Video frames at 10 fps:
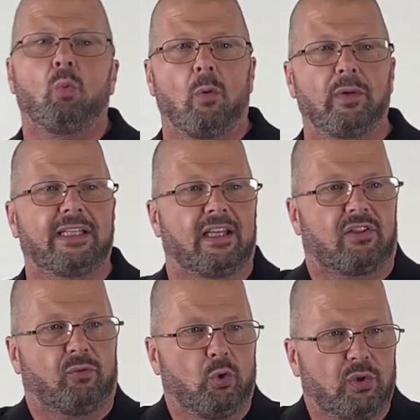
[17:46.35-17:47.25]
when we get
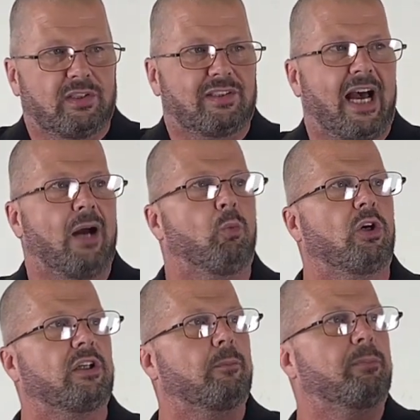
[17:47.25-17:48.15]
through this side, we're
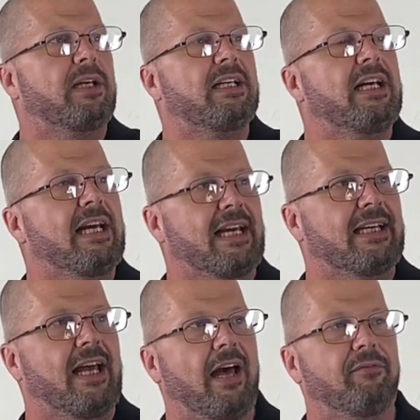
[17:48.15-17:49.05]
going to be
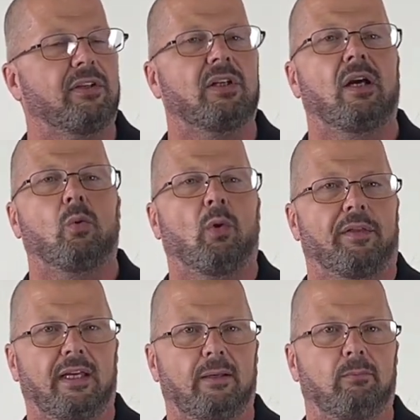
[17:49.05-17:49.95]
in heaven with
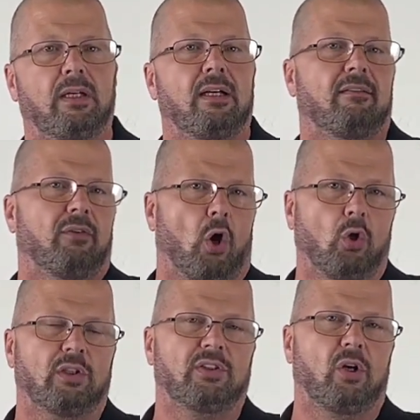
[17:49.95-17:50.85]
Him for
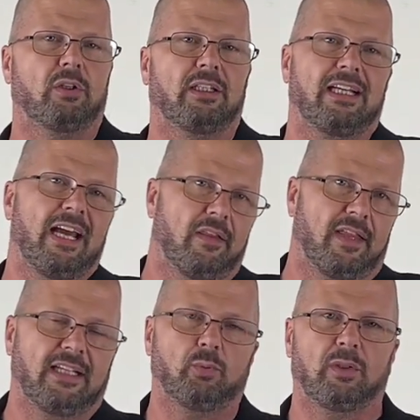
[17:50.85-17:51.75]
all eternity.
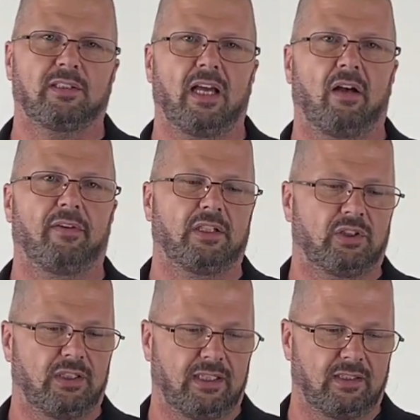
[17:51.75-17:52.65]
That's what
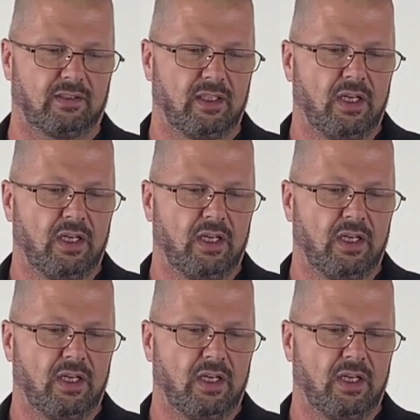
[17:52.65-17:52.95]
salvation is.